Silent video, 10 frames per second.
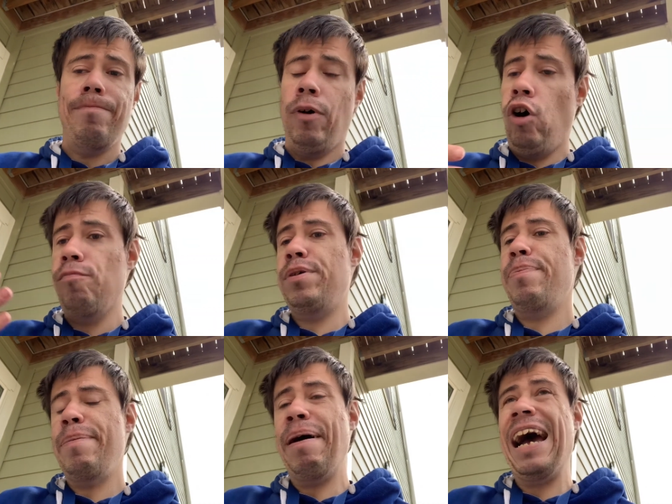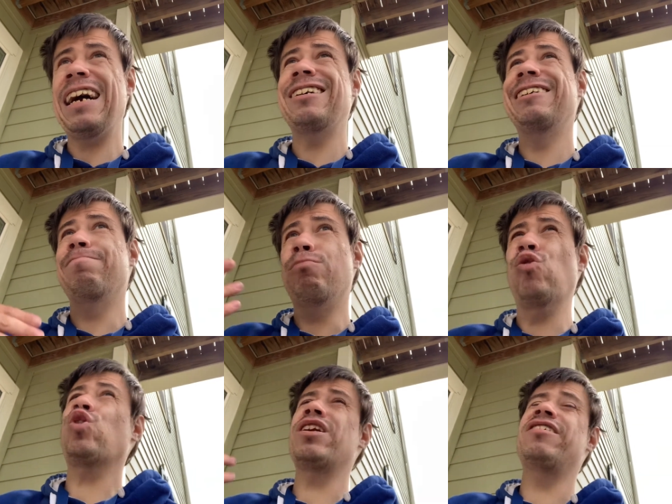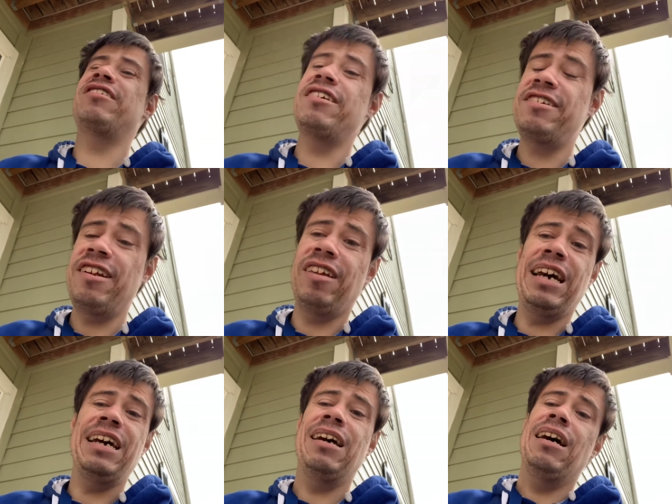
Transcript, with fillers: hope to be back more consistently.